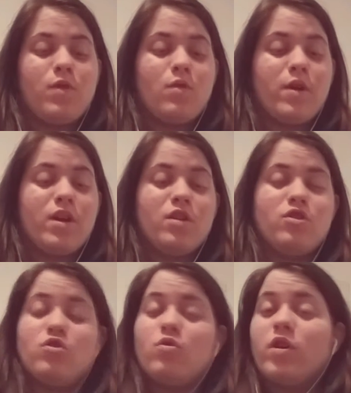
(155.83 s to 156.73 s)
I
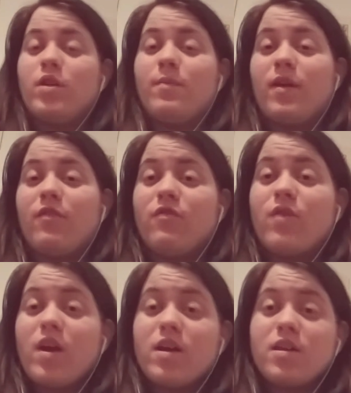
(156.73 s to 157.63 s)
enjoyed my
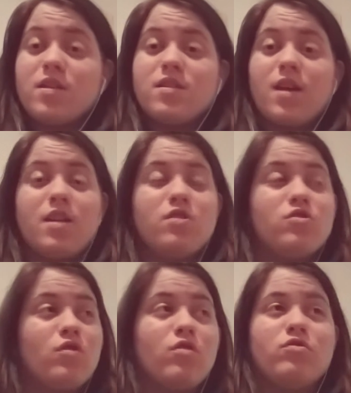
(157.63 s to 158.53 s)
friends. I didn't
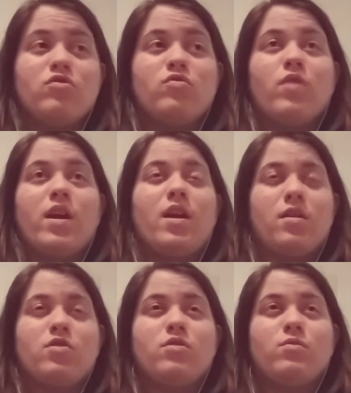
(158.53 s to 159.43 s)
struggle in school. I
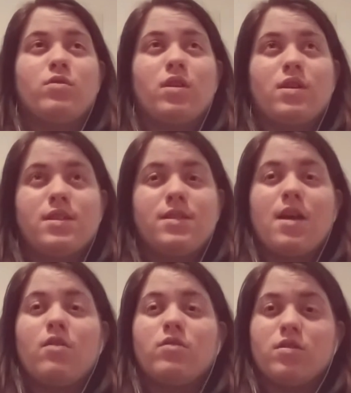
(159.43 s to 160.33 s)
actually really
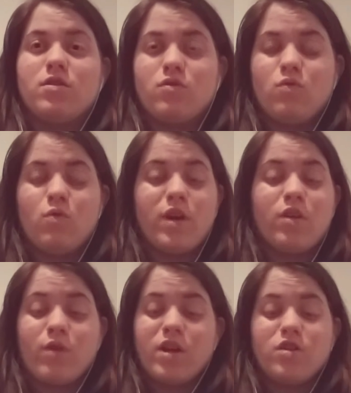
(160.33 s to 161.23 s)
excelled in school. I
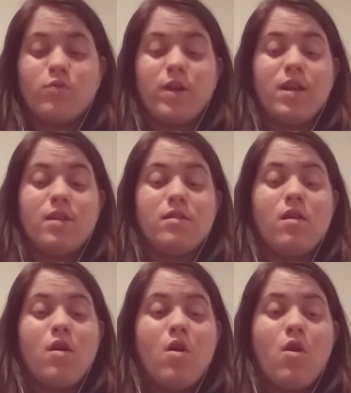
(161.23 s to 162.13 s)
graduated
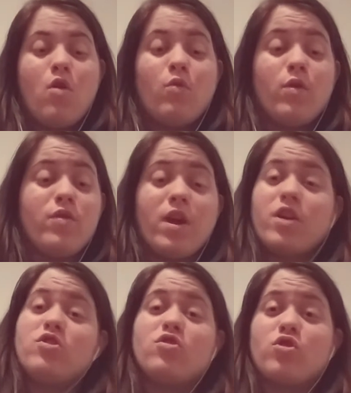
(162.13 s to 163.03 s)
with
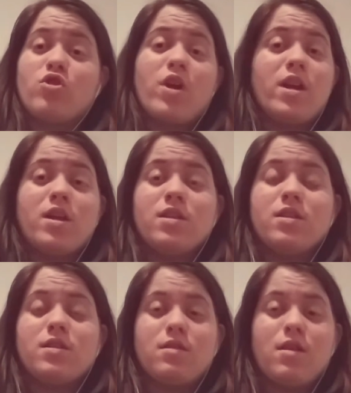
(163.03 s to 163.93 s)
extra
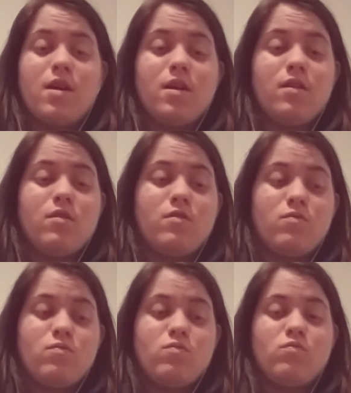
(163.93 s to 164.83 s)
credits
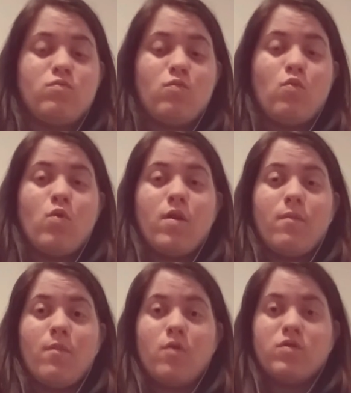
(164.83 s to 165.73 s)
than what
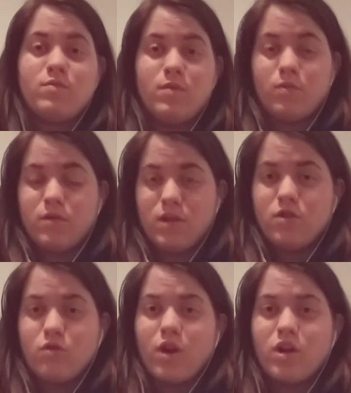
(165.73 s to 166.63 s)
most people
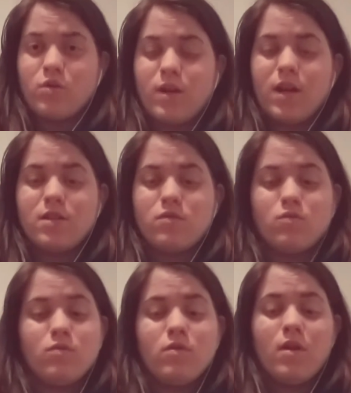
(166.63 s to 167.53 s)
need to graduate high
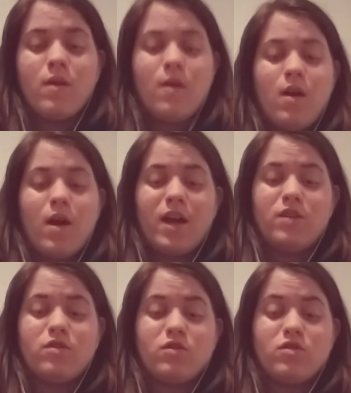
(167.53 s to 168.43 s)
school.
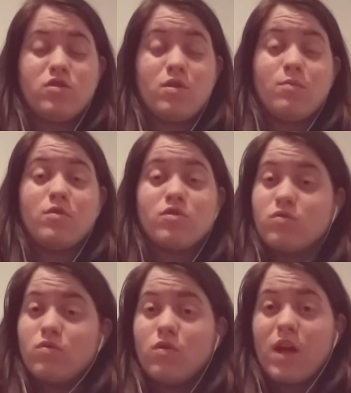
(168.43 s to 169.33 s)
I took summer
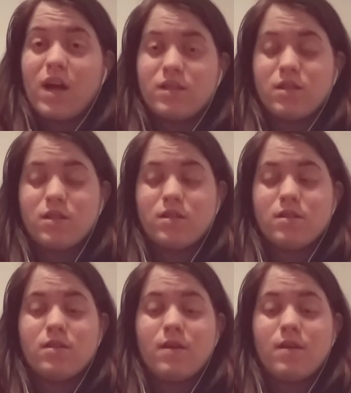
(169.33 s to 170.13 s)
school classes.